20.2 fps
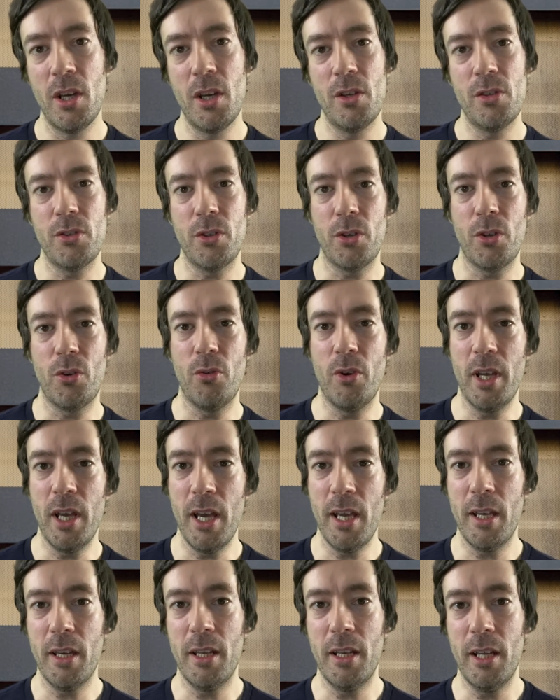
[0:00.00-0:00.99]
to
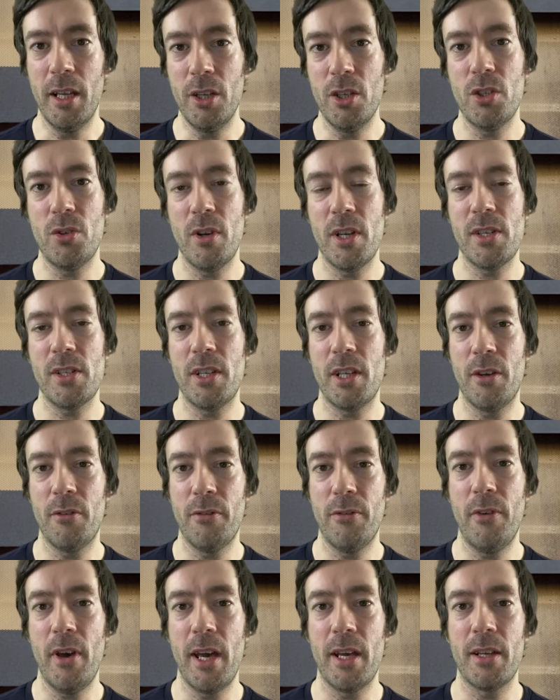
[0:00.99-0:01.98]
create an interesting
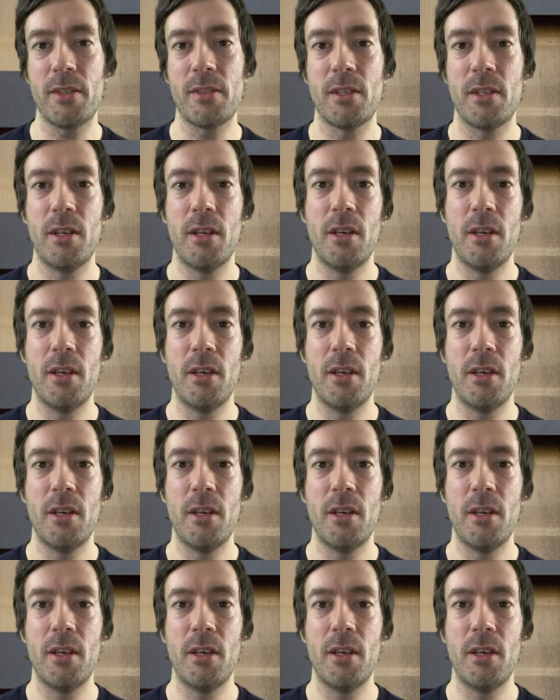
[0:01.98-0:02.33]
effect